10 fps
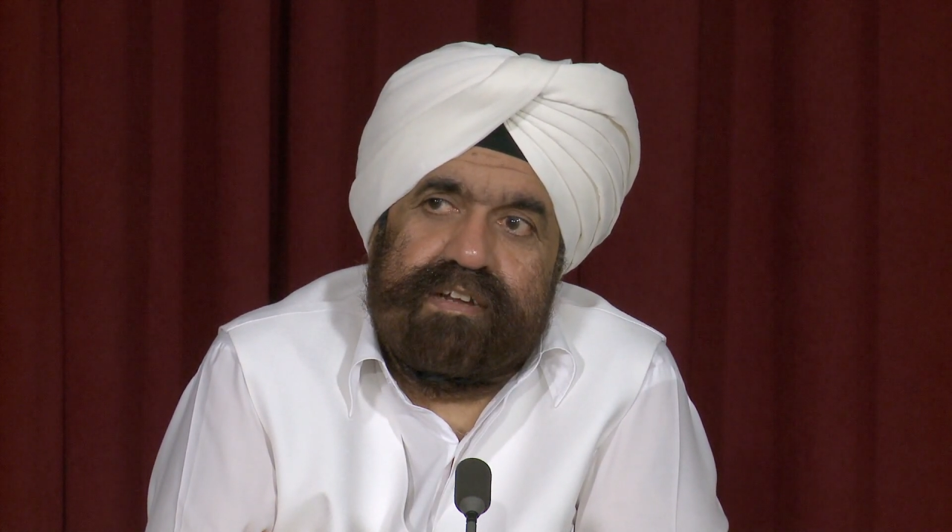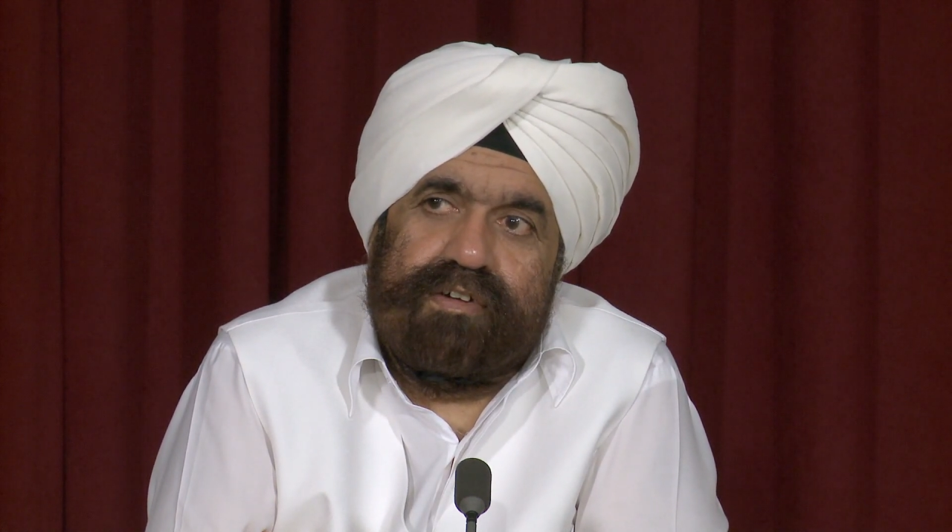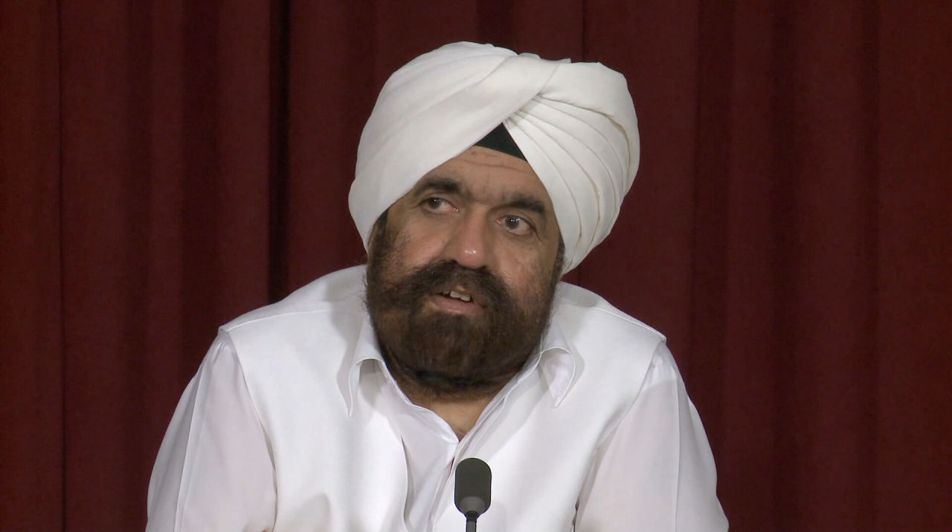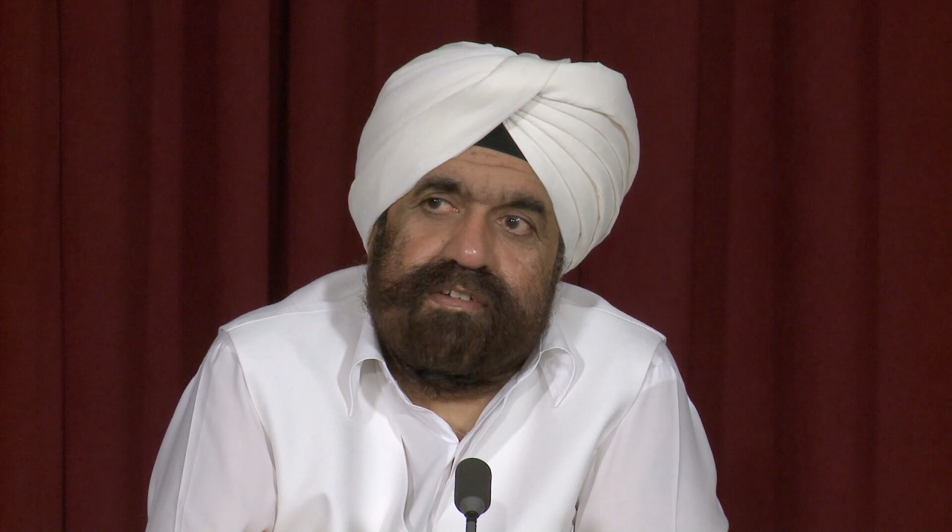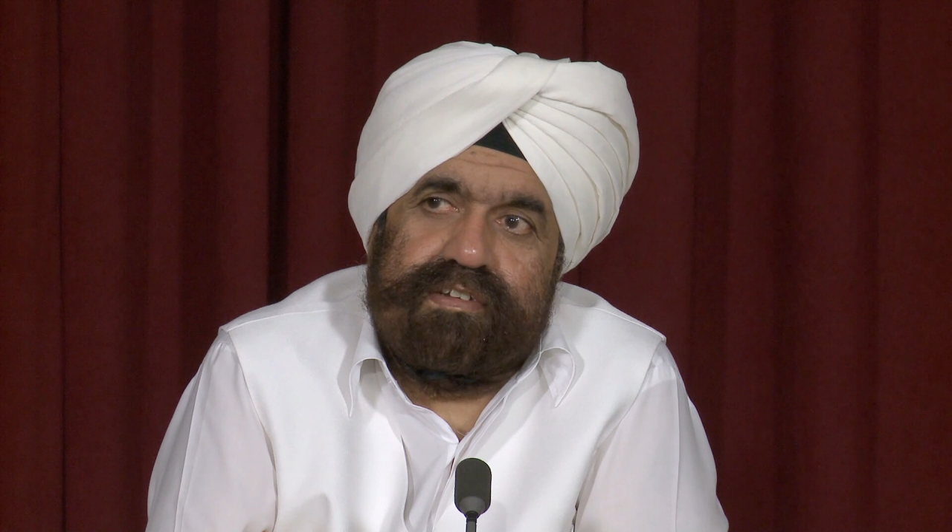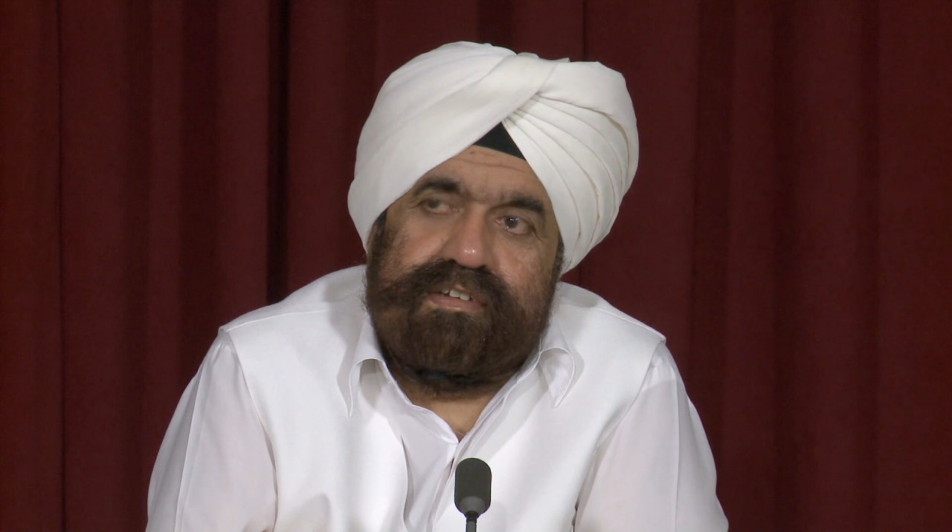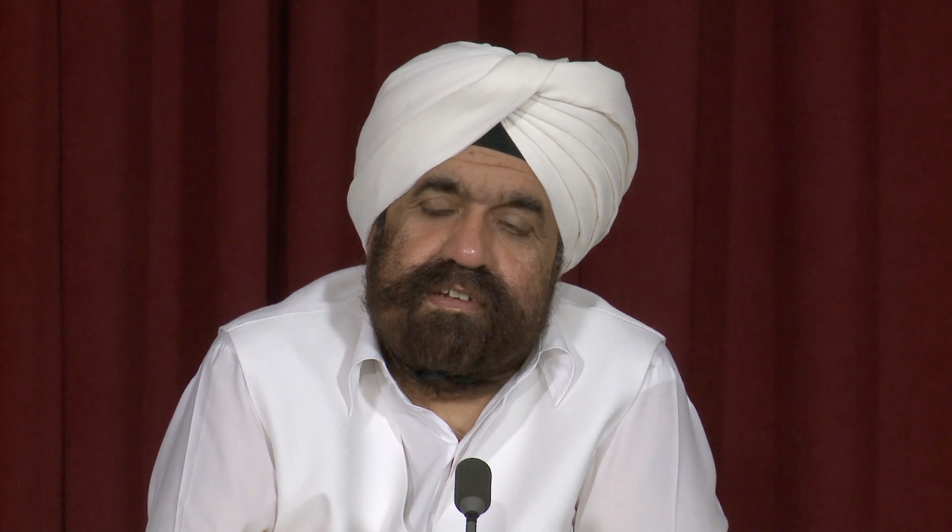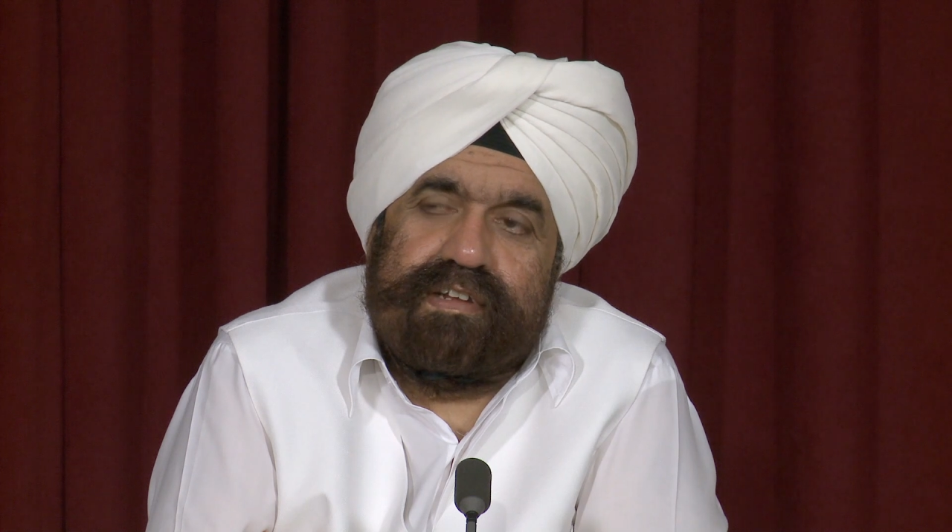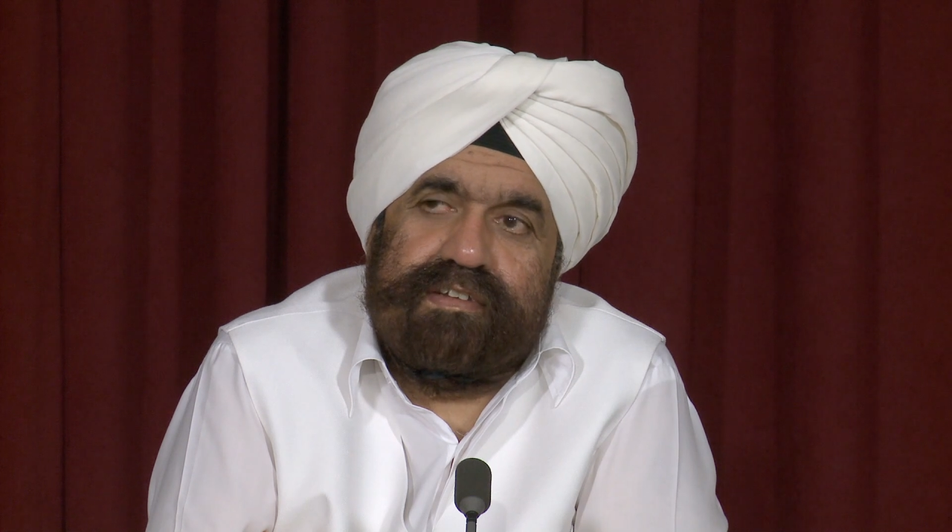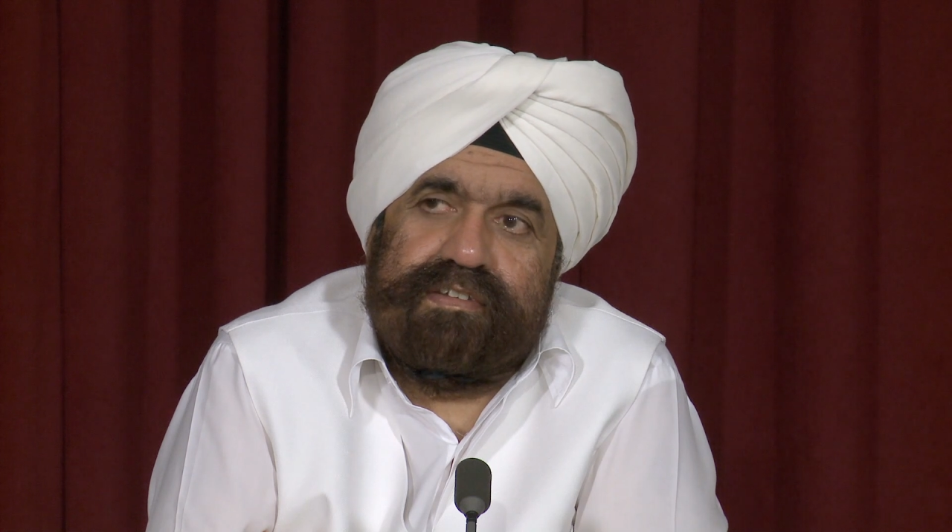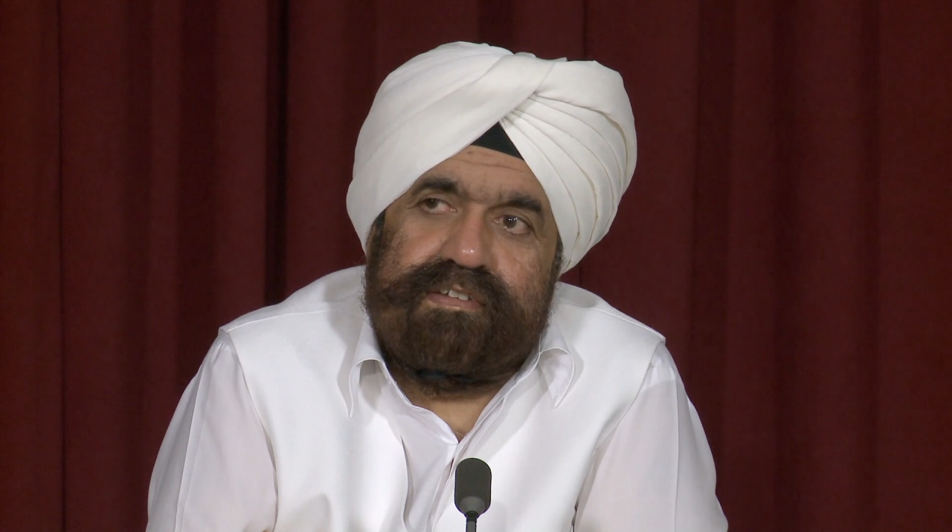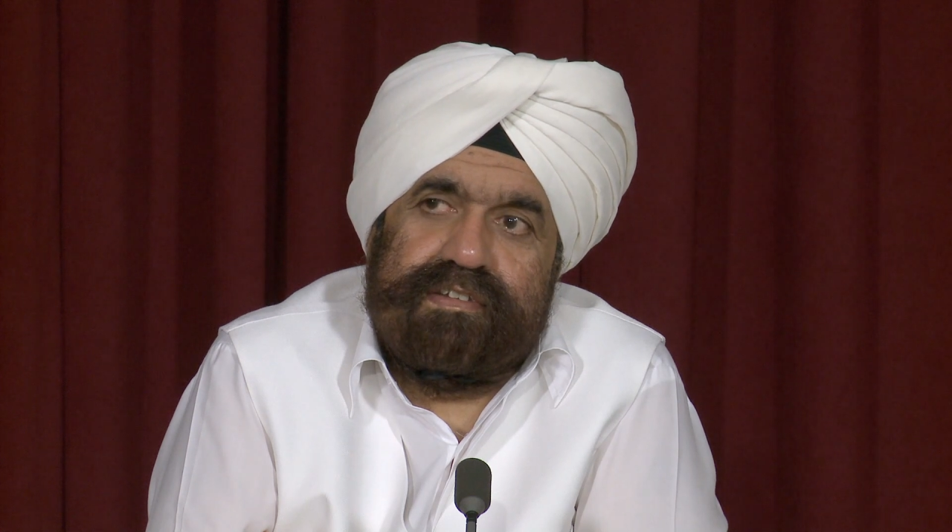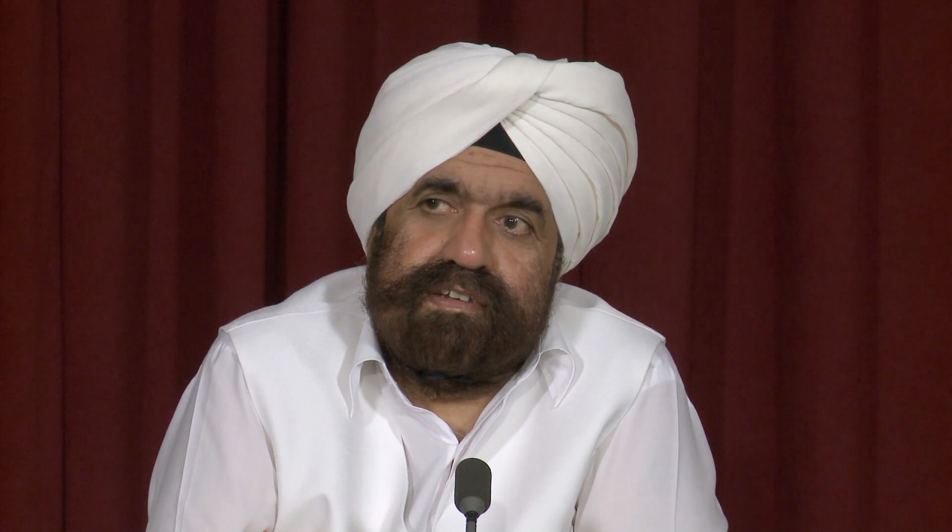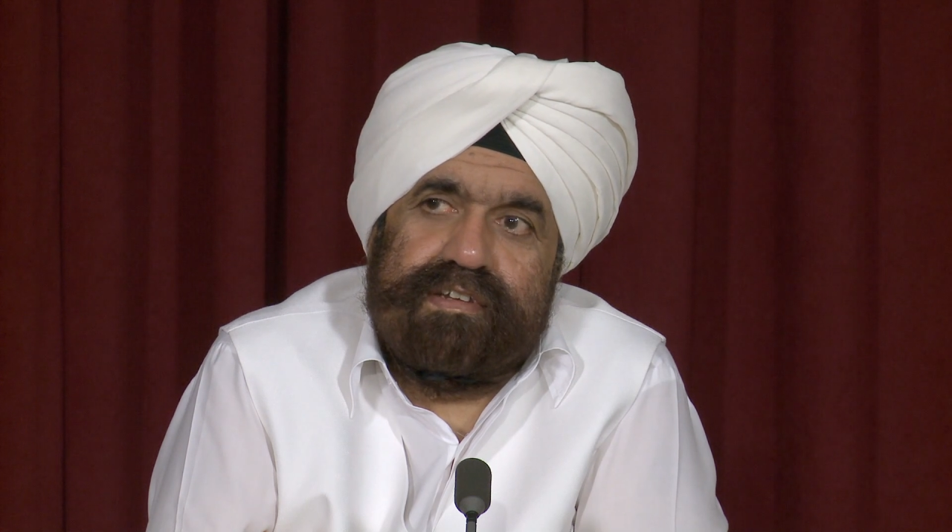consciousness,